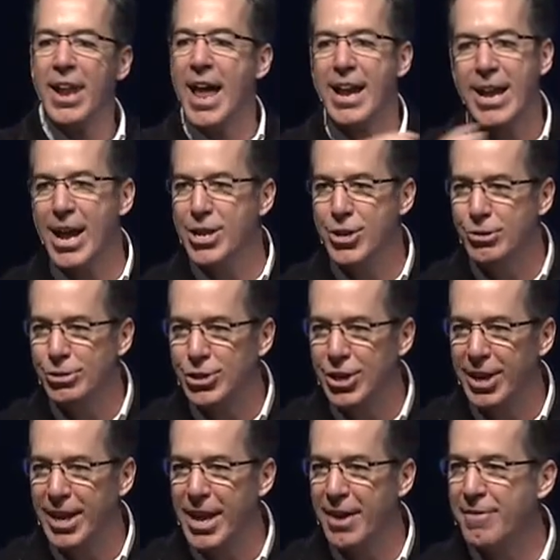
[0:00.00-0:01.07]
like I used to
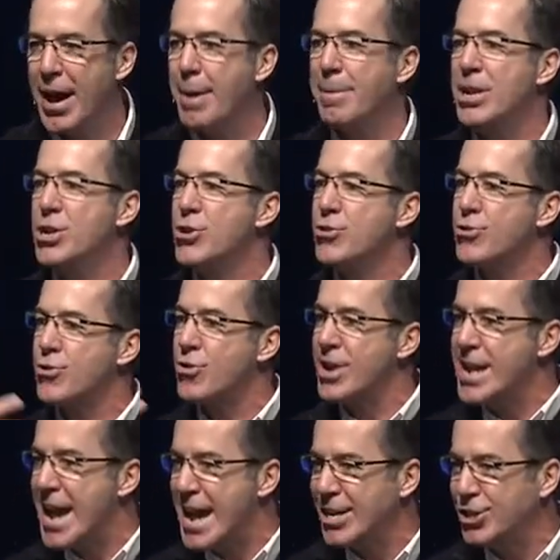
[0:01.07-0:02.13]
live. I'm a new
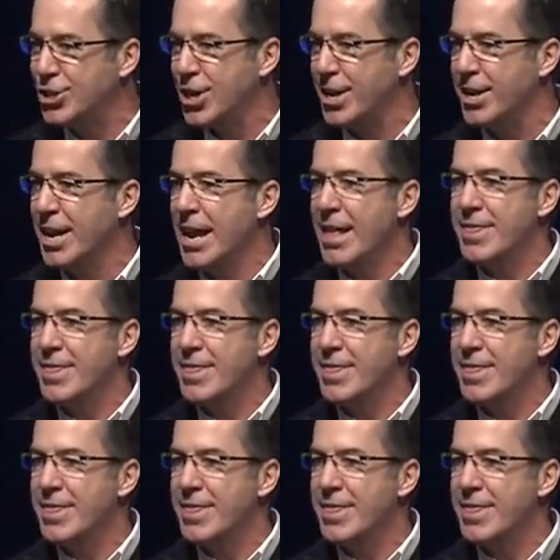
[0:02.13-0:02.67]
creation.